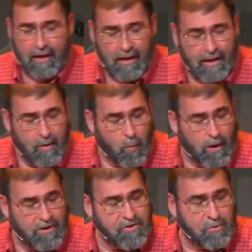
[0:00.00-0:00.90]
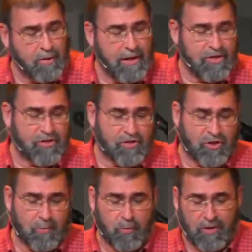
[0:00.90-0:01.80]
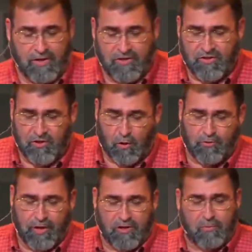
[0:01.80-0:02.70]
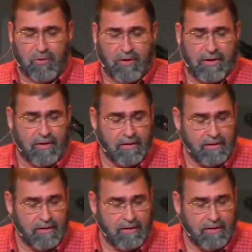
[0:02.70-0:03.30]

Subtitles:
and He wants a relationship with us so desperately